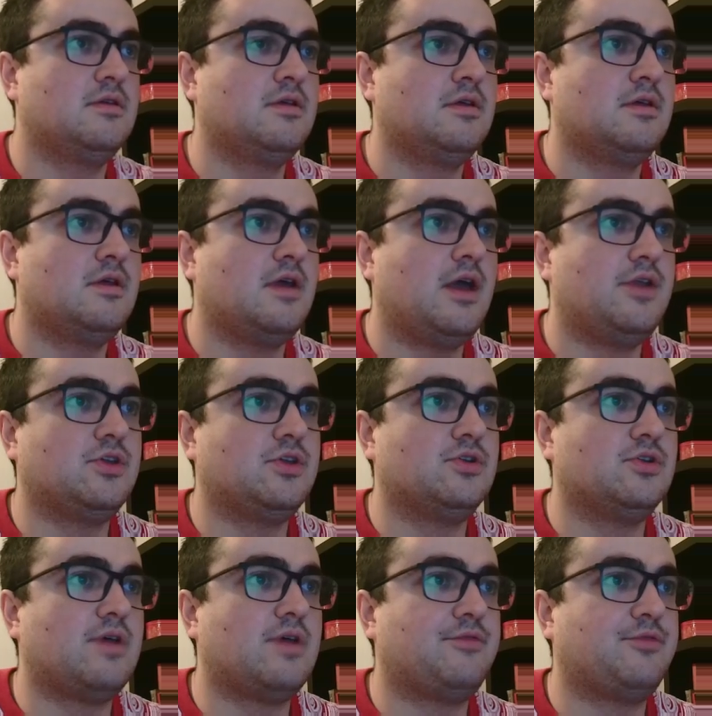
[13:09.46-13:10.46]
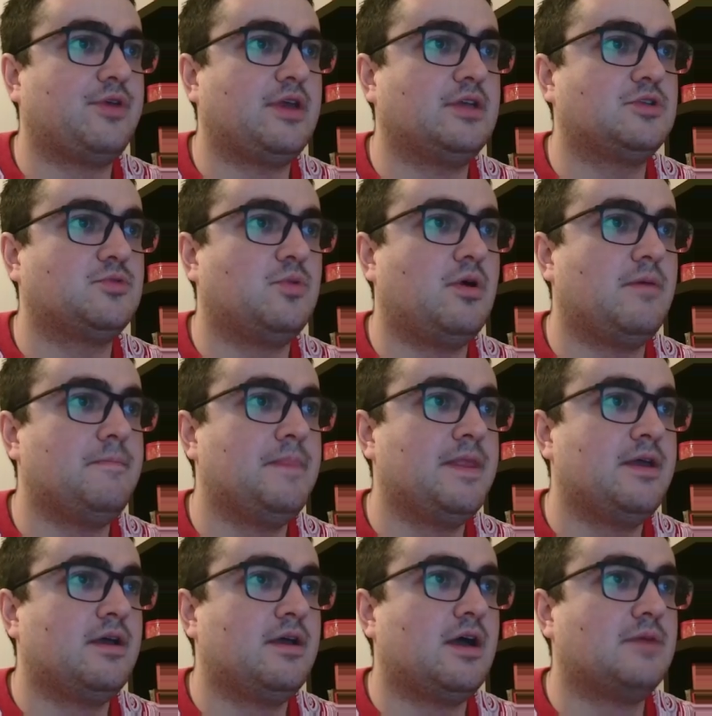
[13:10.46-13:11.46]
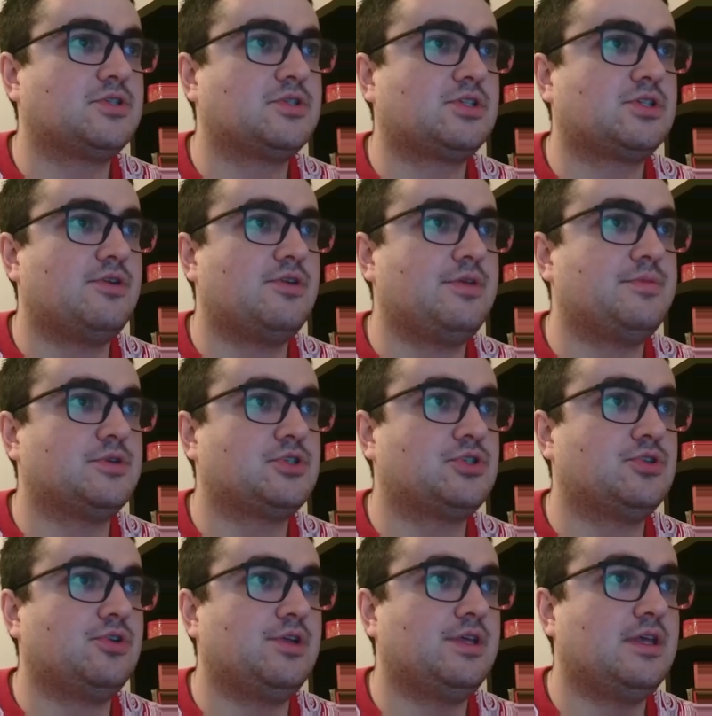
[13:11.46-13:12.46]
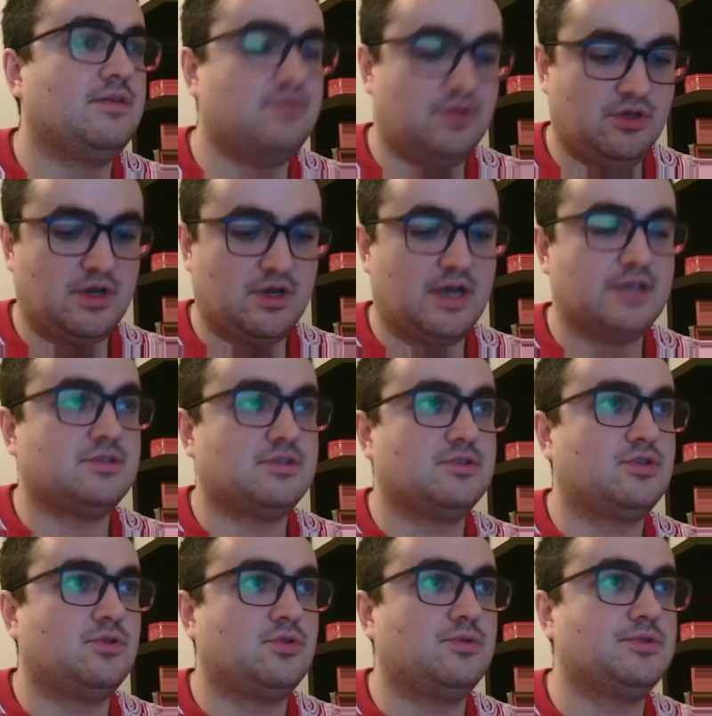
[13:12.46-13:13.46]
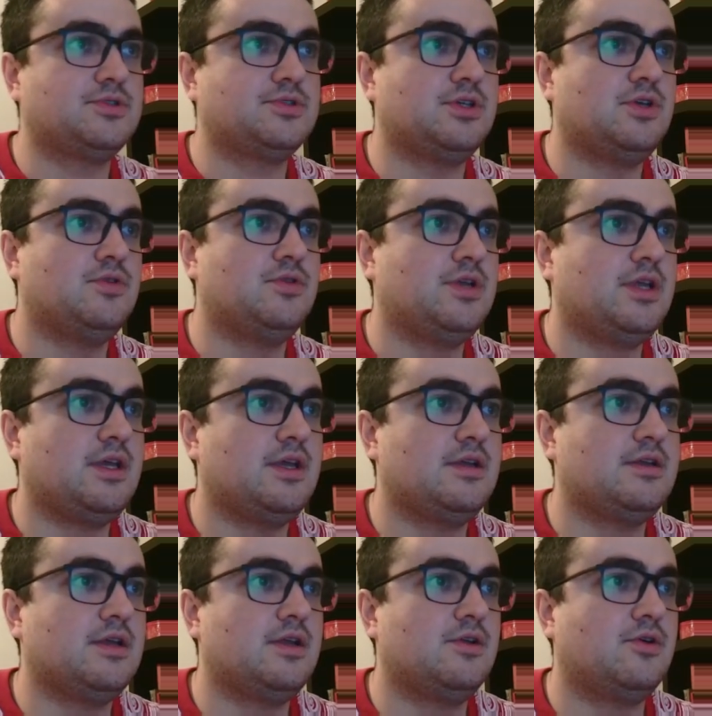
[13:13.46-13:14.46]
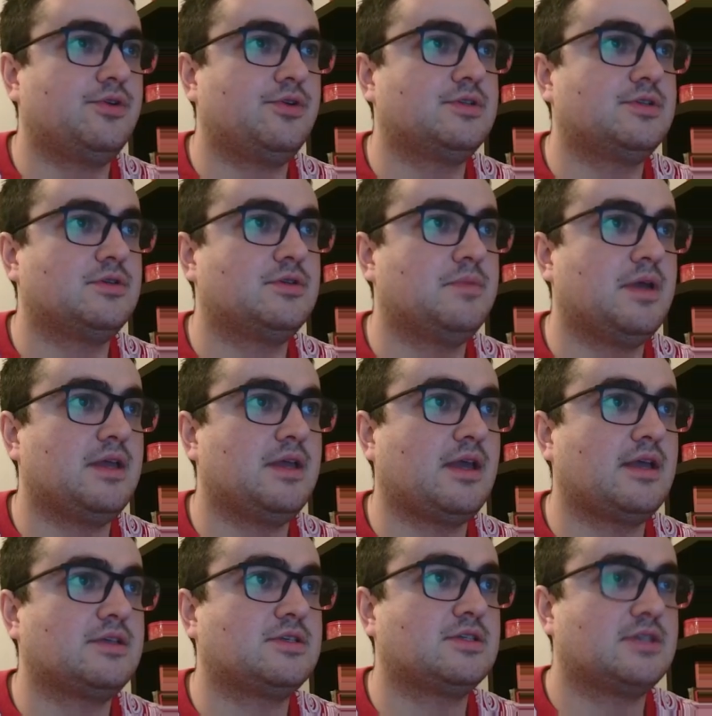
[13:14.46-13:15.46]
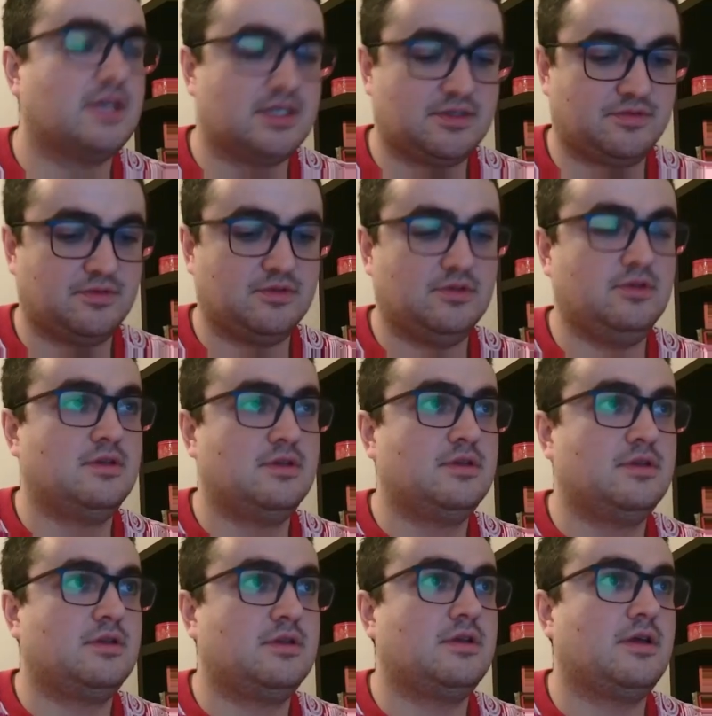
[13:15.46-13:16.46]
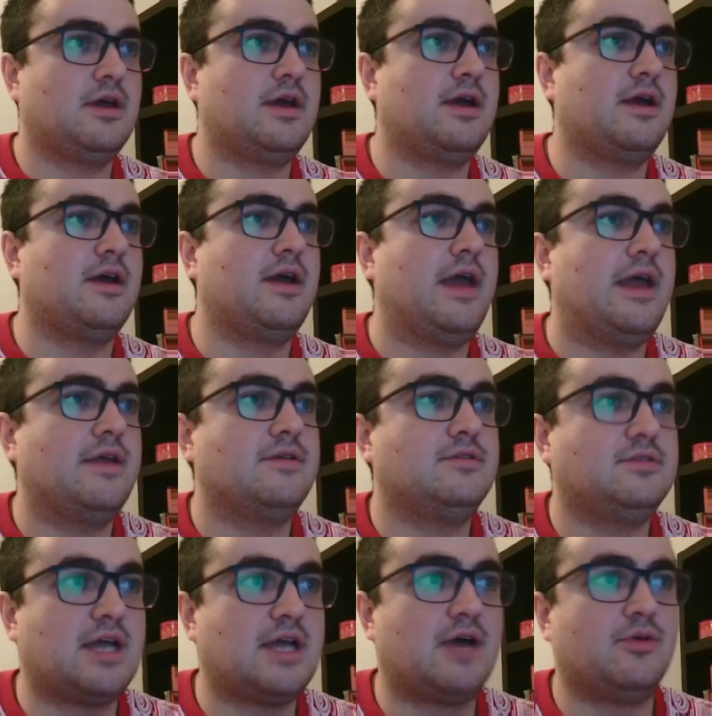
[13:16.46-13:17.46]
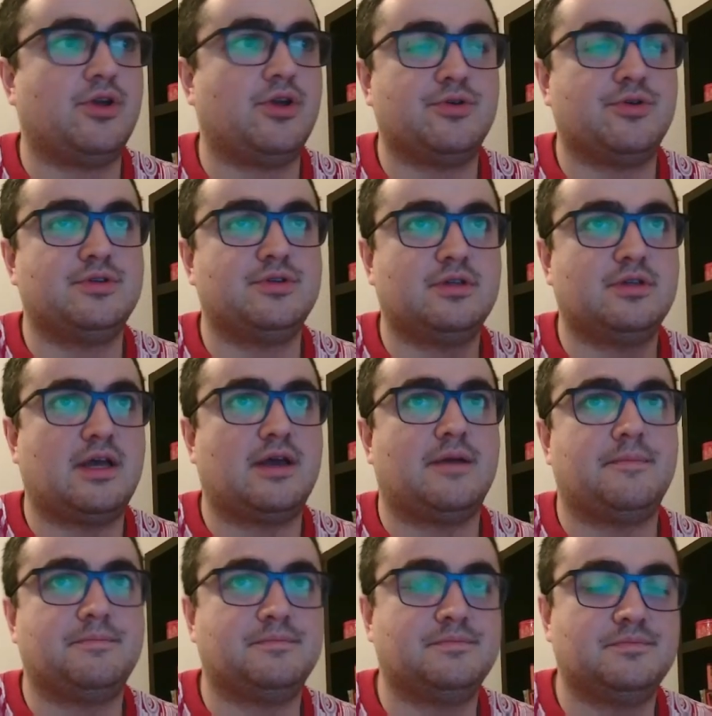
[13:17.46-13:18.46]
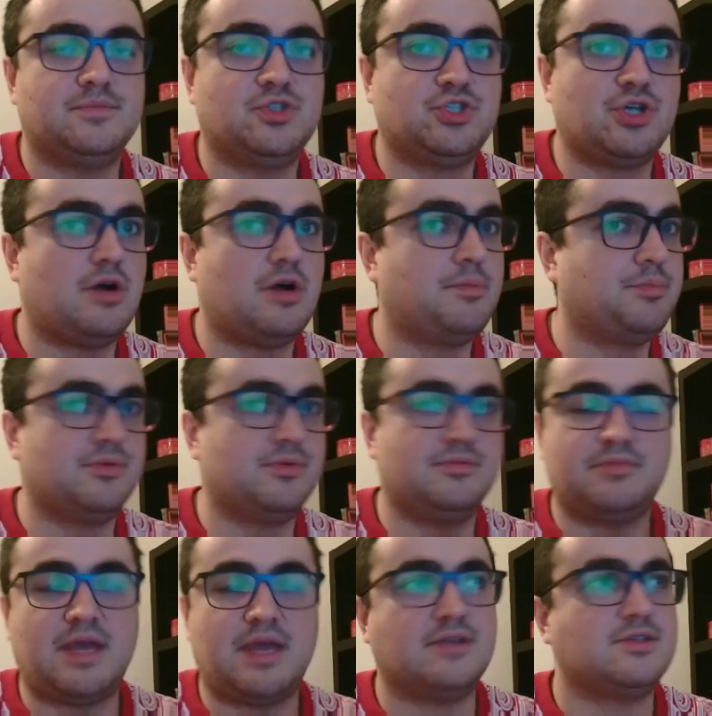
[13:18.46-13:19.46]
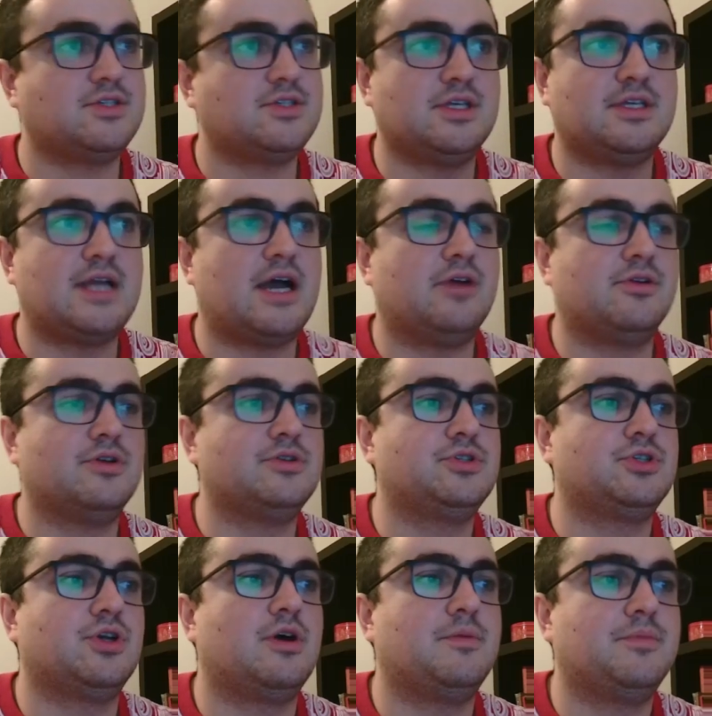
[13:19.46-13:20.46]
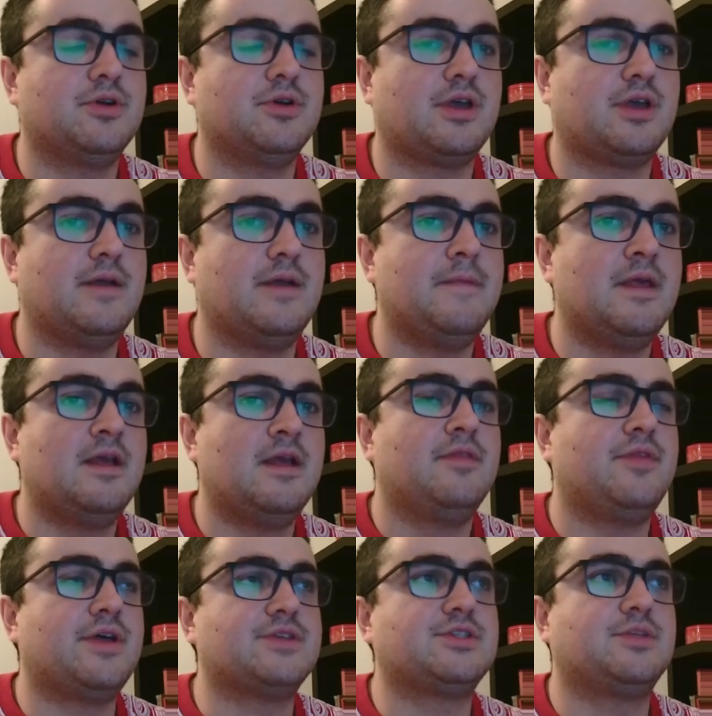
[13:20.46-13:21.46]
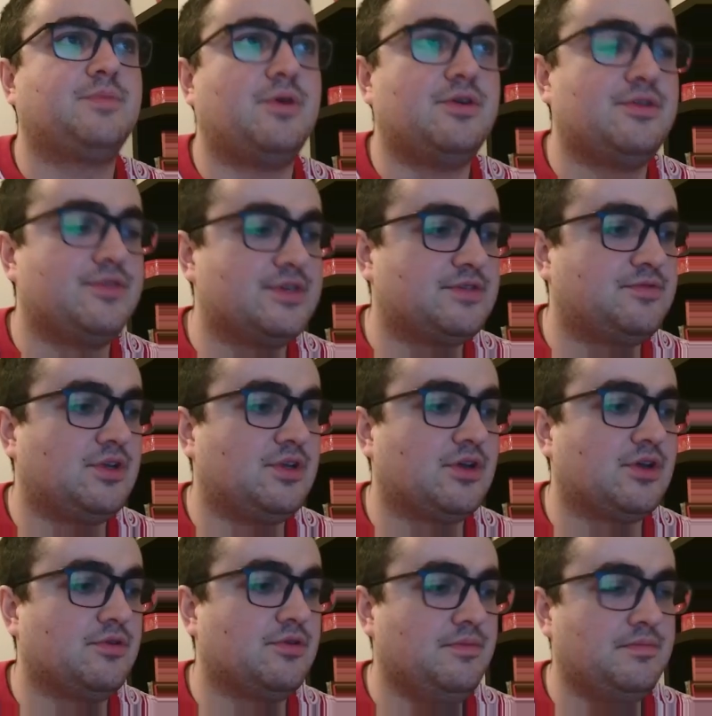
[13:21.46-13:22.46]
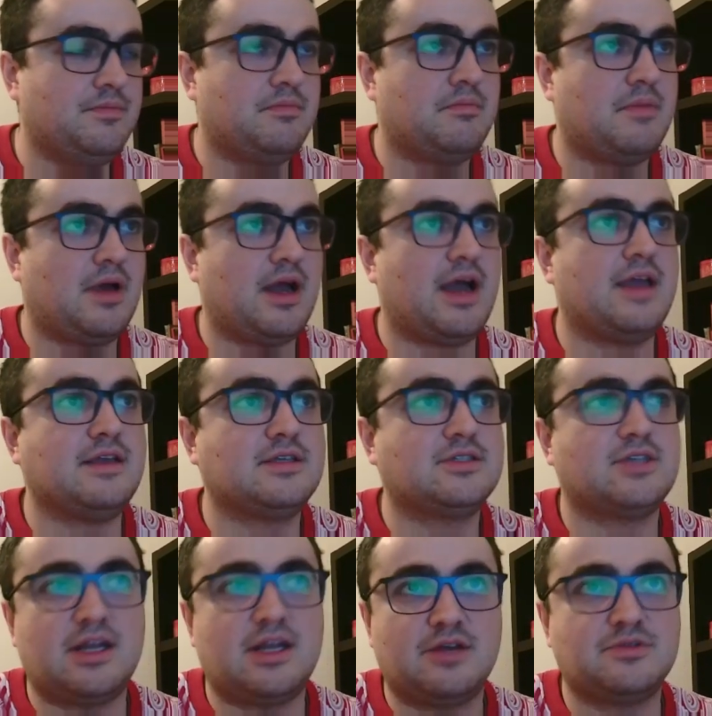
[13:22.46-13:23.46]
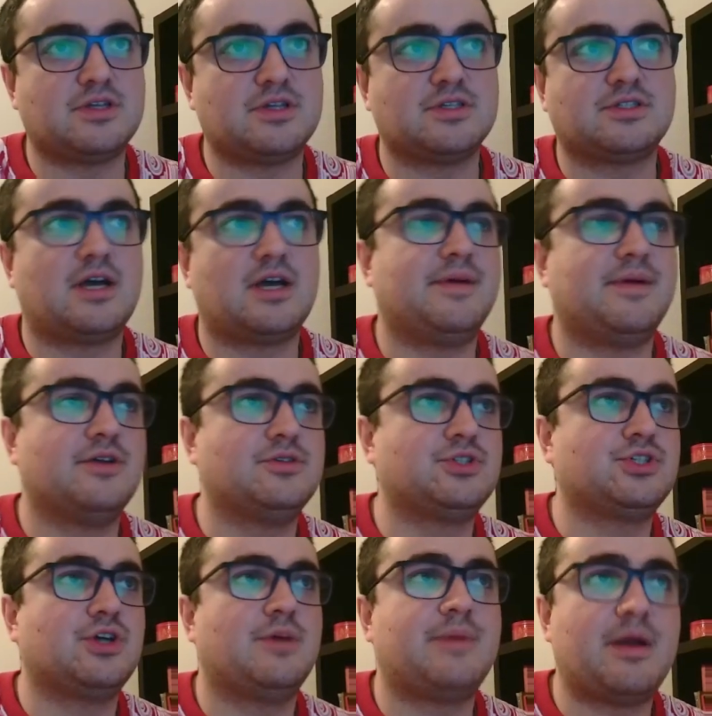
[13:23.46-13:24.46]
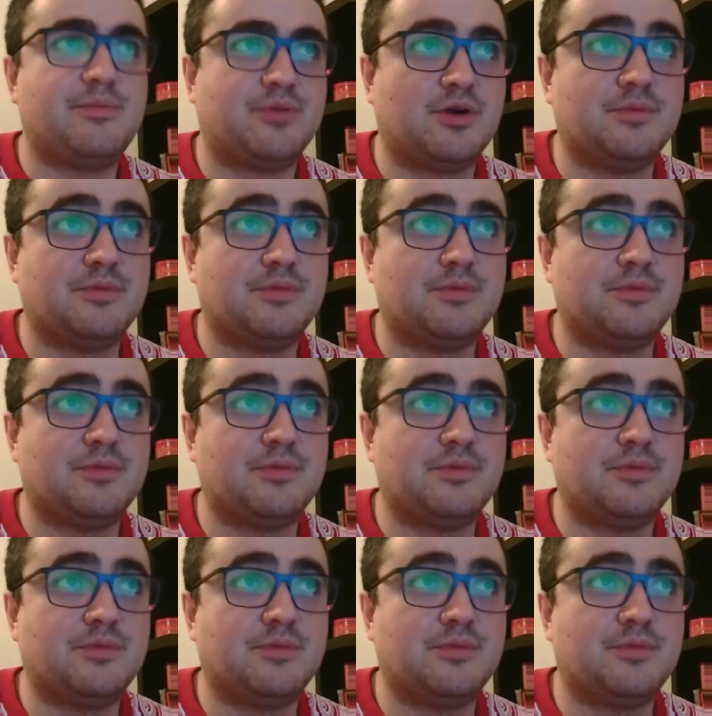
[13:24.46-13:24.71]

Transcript: And you can do that for each one. I'm slowly but surely giving you guys the tools that you need in order to make a successful uh, download um, shop, Etsy download shop, okay? That's the point of this video. I said I was gonna start my own shop. I probably